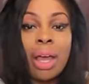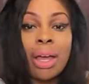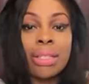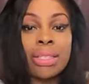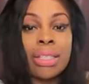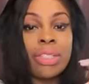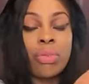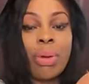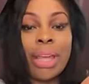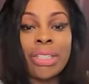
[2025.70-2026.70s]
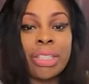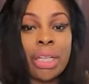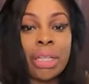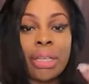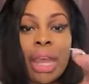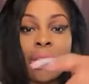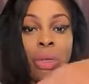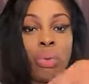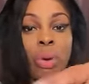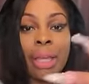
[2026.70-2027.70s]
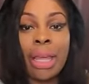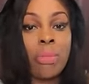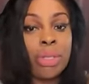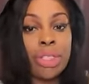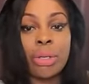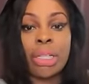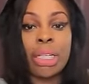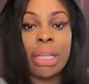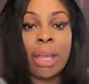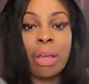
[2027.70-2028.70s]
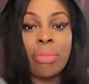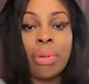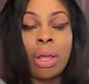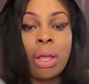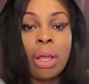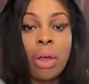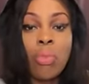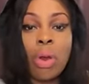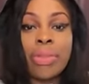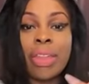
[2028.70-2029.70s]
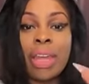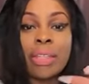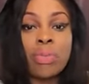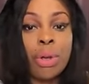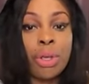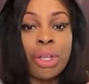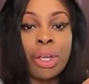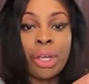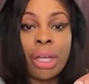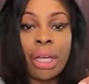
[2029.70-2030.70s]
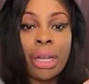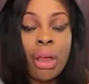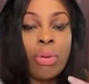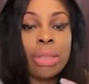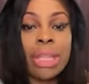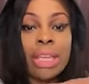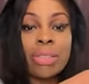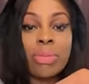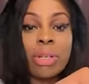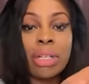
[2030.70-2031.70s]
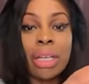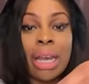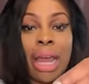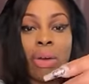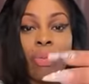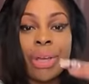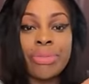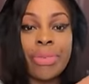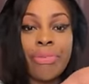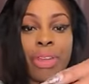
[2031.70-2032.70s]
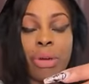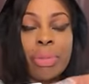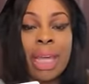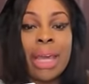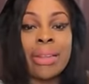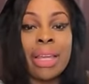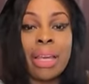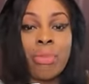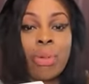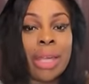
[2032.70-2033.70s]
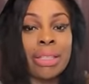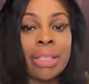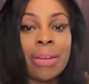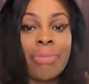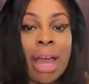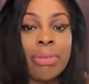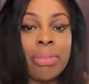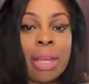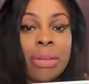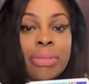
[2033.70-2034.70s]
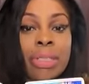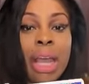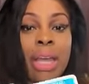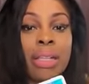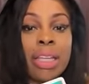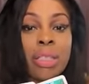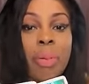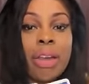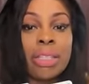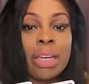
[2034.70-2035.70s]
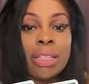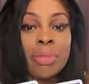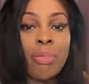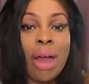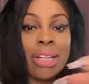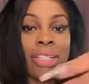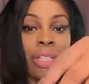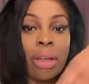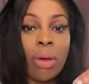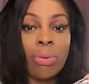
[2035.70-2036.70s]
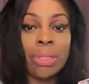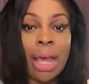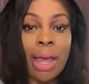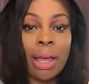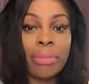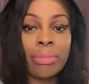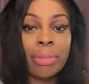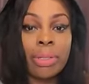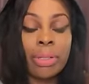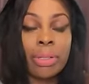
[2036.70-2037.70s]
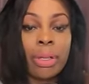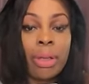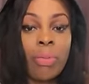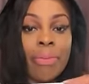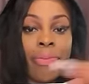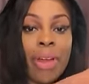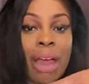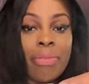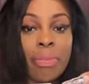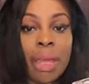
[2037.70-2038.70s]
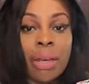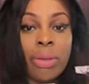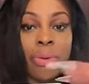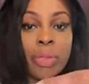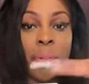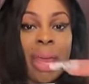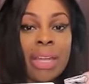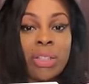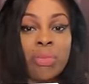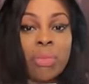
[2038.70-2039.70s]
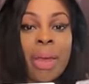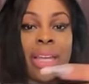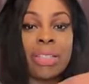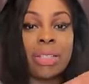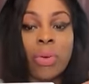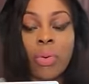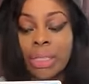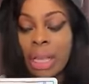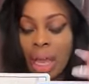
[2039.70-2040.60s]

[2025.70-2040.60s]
a situation that you were in with your D M, where things were good, where things were looking like a wish fulfillment, and then it went into the Five of Pentacles. This person has been watching the whole time. With the Five of Pentacles, Page of, Page of Swords,